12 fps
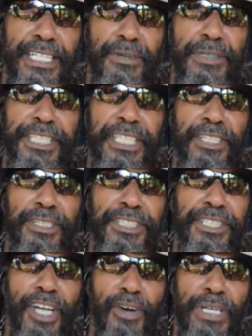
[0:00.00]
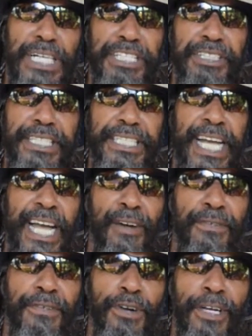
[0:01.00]
it was a little slow country
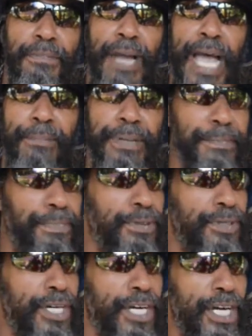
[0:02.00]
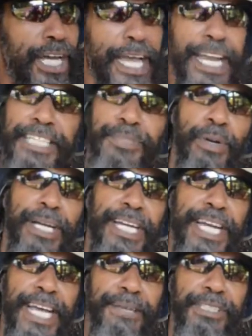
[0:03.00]
town full of black people, and that's where
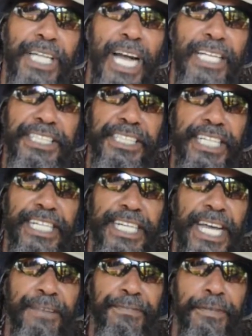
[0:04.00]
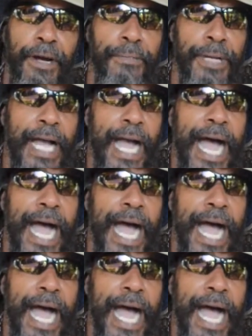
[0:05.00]
the name Chocolate City came from.